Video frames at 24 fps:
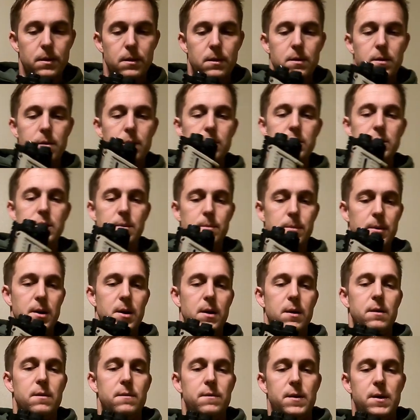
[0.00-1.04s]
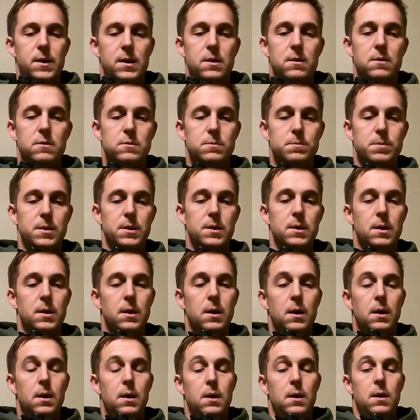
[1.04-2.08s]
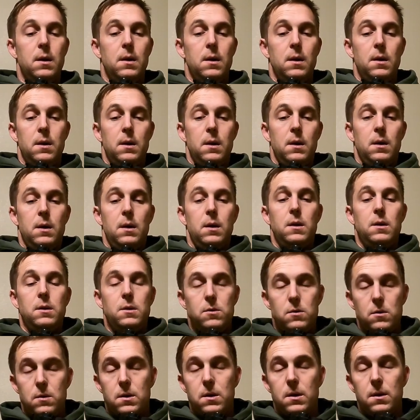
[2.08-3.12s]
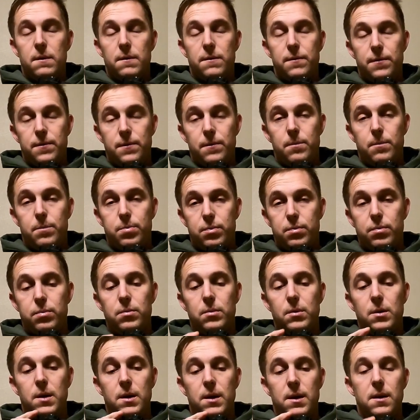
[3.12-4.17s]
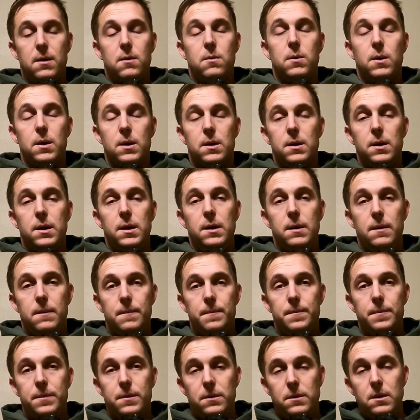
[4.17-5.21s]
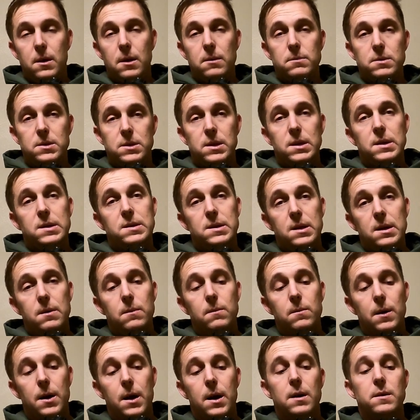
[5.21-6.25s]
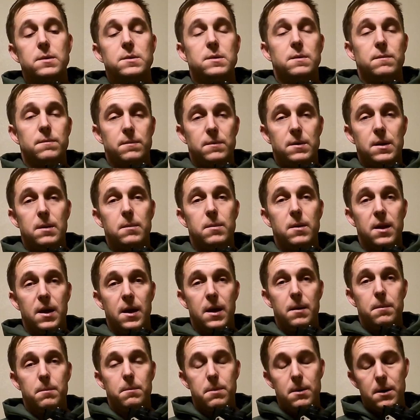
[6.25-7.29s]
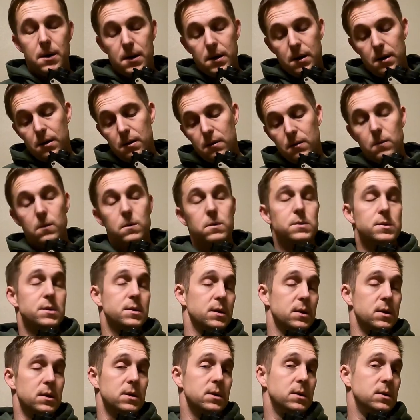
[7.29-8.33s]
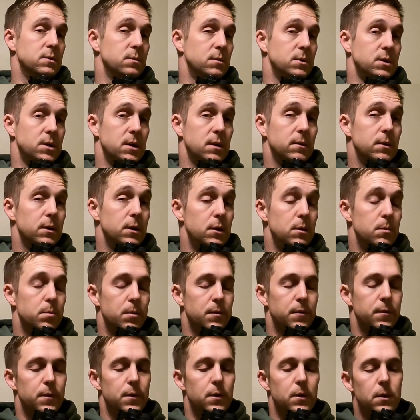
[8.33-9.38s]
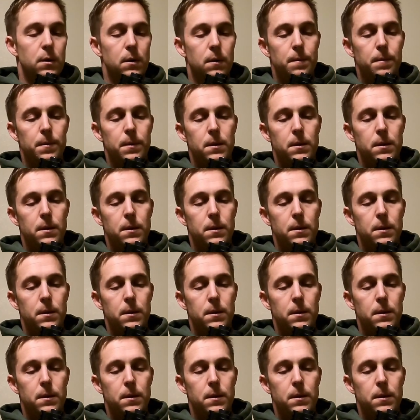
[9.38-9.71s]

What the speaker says: There's been other videos, but you can pretty quickly dump 16 rounds of double hot buck or slugs, whichever you prefer,